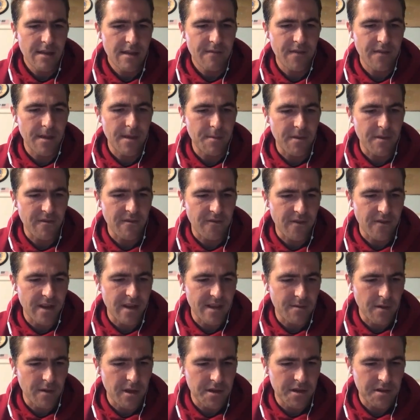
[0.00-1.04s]
family and friends,
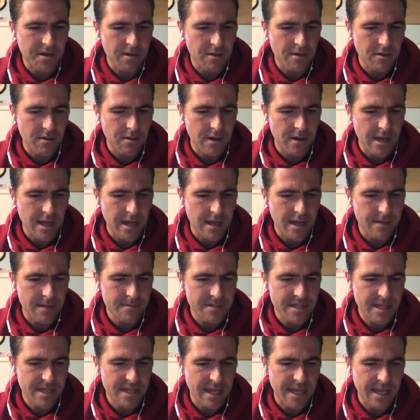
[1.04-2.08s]
but also
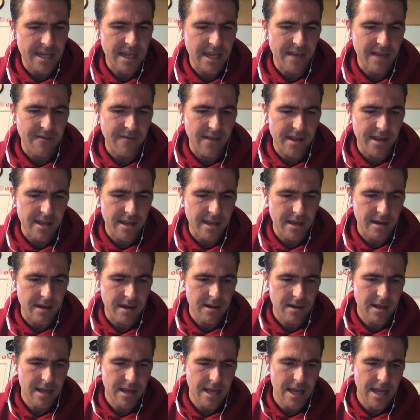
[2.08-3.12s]
stay safe out there
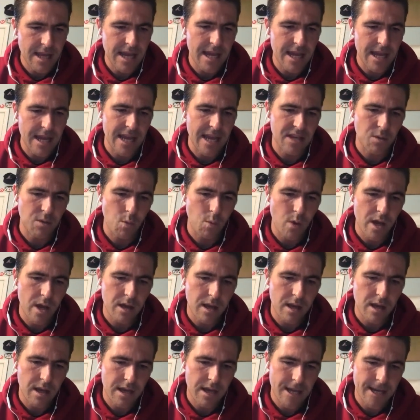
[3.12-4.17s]
as
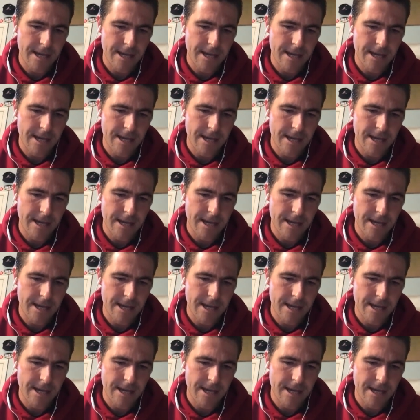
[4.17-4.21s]
well.